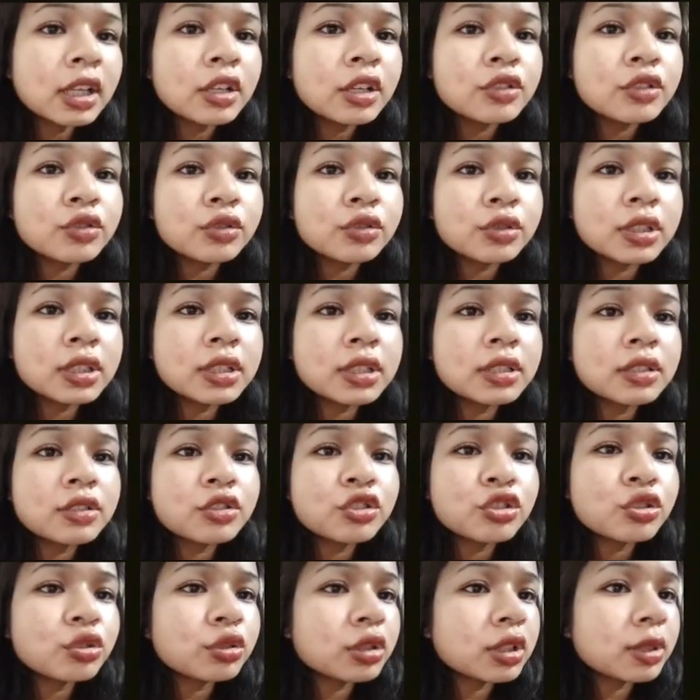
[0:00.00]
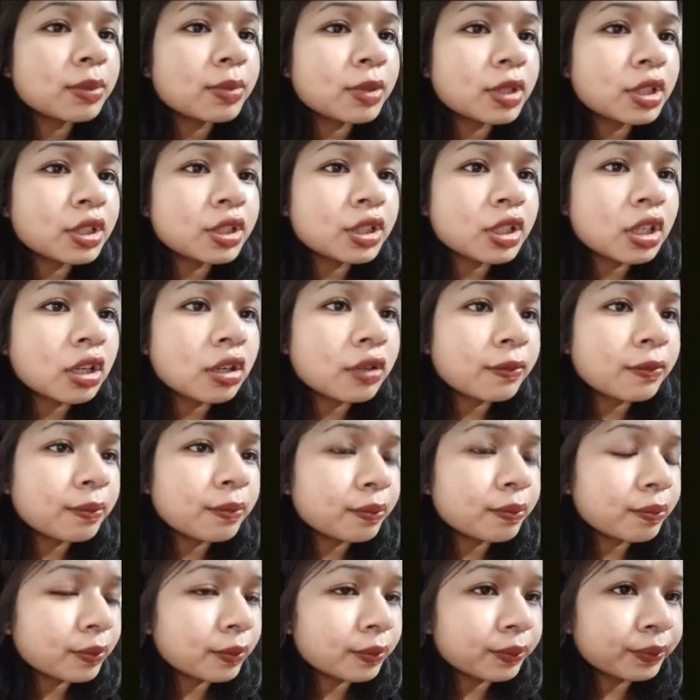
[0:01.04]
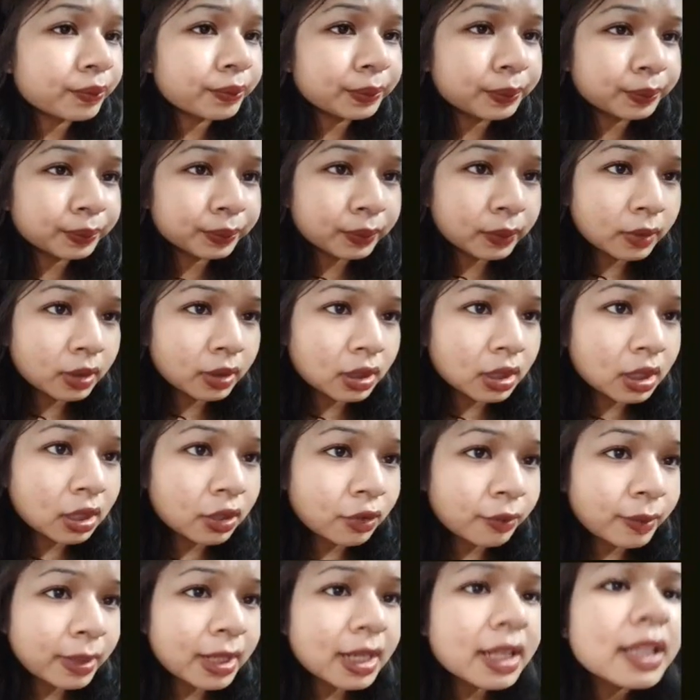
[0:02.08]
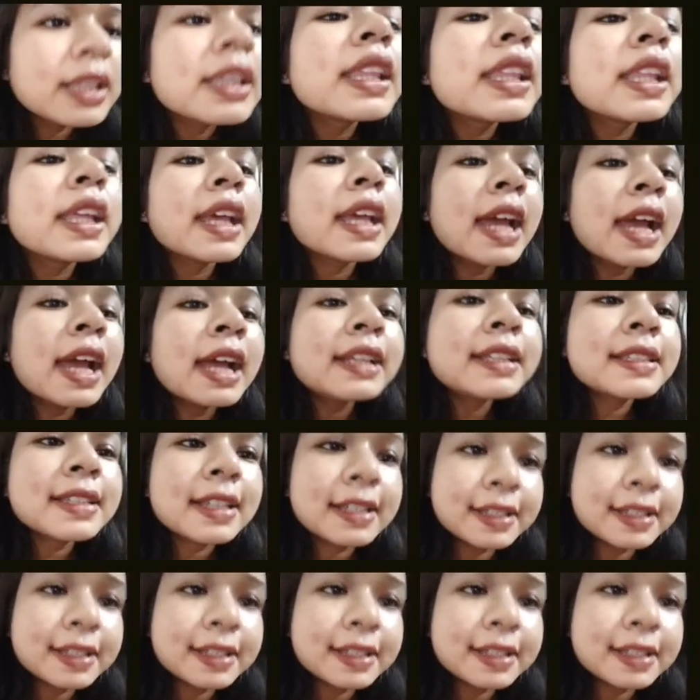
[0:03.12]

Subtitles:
So this shook the British government, and they had to,